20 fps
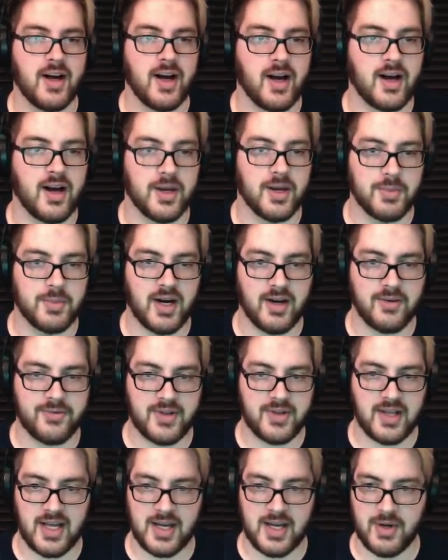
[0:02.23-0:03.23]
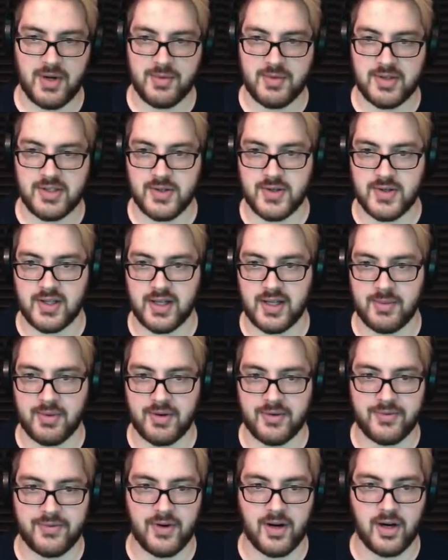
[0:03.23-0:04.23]
Off camera I've been doing a little
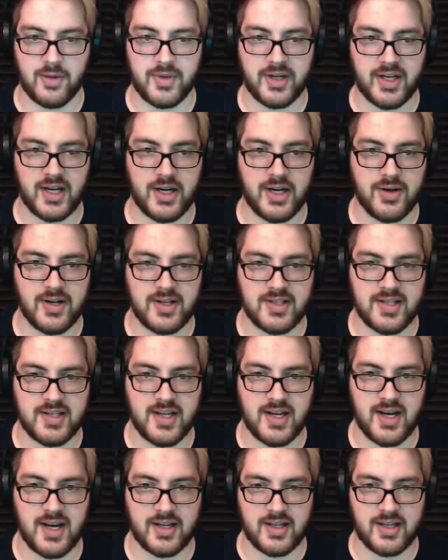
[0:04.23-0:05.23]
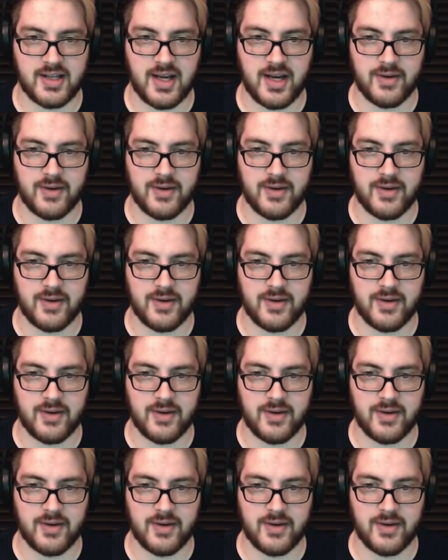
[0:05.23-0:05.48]
bit of farming. I know I say I can't